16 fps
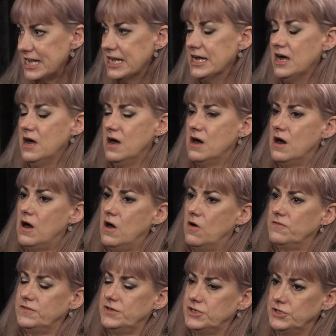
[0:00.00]
yeah. Mm-hmm.
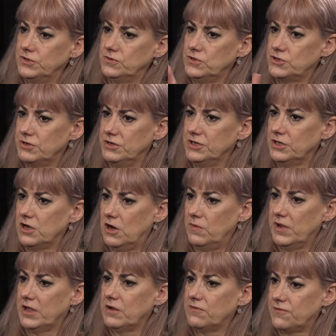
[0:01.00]
of children
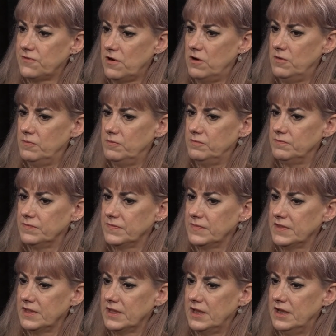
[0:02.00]
going from
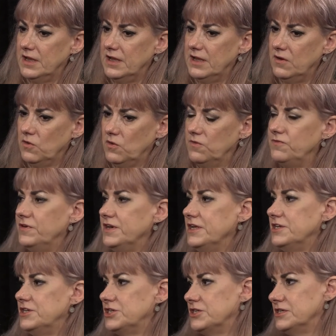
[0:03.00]
uh,
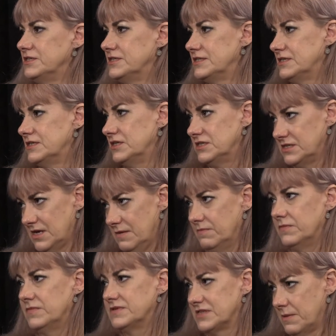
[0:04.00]
orphanages,
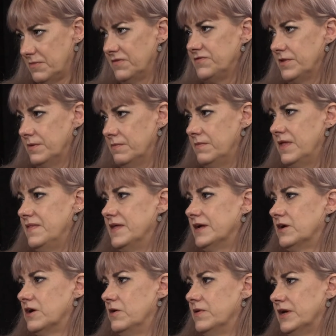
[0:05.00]
some some of them, and then
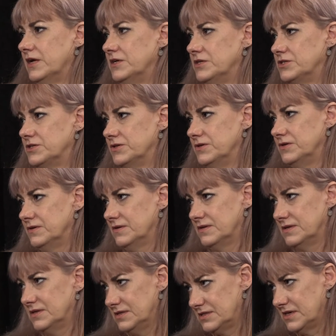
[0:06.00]
going into
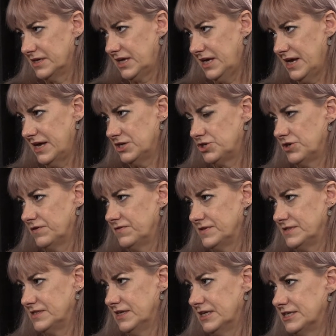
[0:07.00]
psychiatric
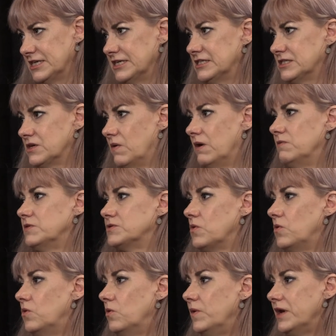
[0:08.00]
facility. So I was
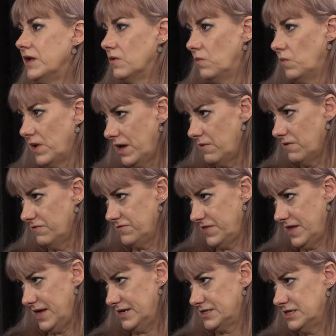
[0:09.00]
already aware of
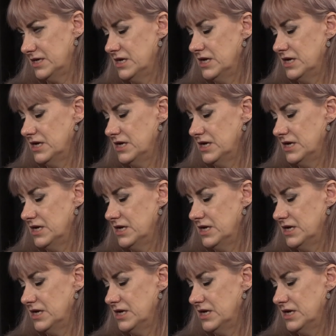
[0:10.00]
that.